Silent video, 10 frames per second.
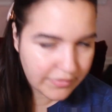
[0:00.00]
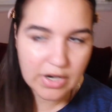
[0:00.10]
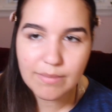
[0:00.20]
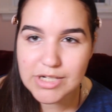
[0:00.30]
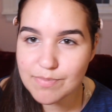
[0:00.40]

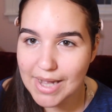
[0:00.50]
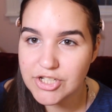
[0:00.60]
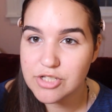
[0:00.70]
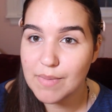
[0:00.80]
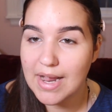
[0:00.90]
very much
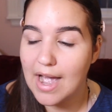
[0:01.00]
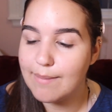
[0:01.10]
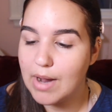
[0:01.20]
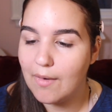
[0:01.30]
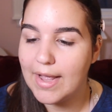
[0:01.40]
matches my
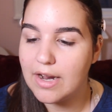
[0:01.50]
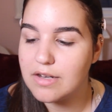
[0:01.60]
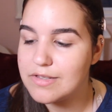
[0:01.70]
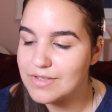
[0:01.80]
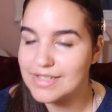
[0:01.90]
eyebrow
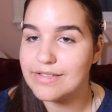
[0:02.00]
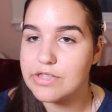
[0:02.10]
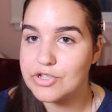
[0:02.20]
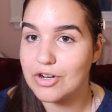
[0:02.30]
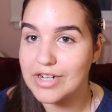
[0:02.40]
hair, so this is
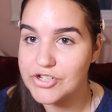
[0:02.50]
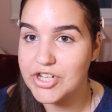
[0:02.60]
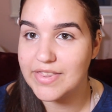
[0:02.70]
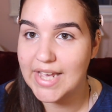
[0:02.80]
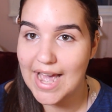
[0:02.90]
the darkest
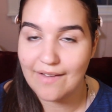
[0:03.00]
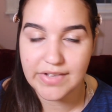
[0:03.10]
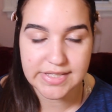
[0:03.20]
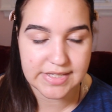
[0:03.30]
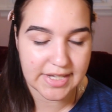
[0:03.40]
shade they have
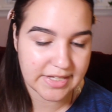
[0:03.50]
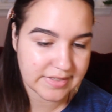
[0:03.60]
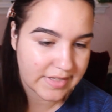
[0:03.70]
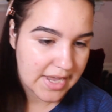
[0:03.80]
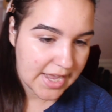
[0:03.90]
at
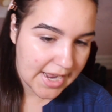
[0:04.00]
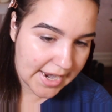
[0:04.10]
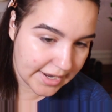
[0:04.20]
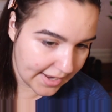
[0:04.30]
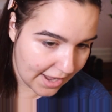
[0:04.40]
6.
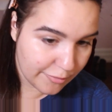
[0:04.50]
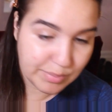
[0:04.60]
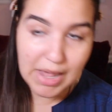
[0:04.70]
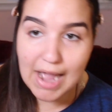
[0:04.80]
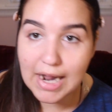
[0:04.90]
And I have
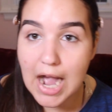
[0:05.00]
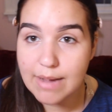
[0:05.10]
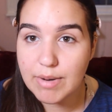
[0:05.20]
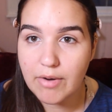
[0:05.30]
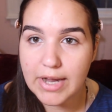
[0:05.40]
black
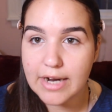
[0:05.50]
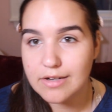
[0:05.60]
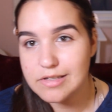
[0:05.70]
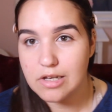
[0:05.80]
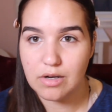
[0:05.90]
eyebrow
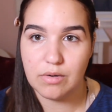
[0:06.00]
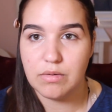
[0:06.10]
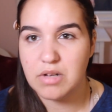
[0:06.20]
hair, so